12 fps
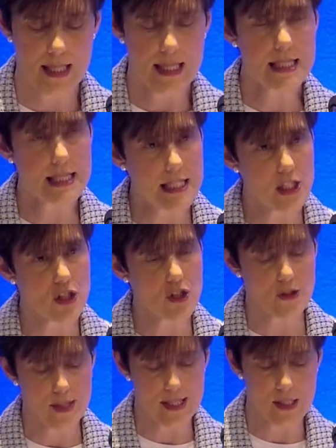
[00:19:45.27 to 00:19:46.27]

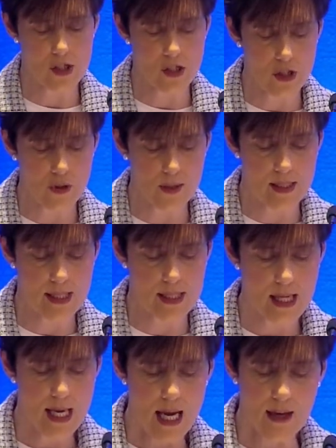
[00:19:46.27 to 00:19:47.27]
teachers and students
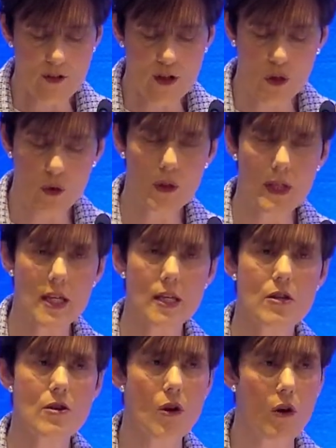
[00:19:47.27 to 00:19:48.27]
have shown
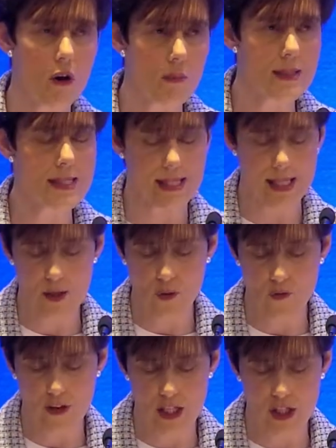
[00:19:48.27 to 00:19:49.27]
enormous
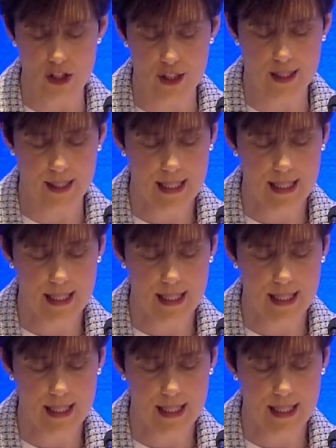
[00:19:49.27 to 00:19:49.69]
innovation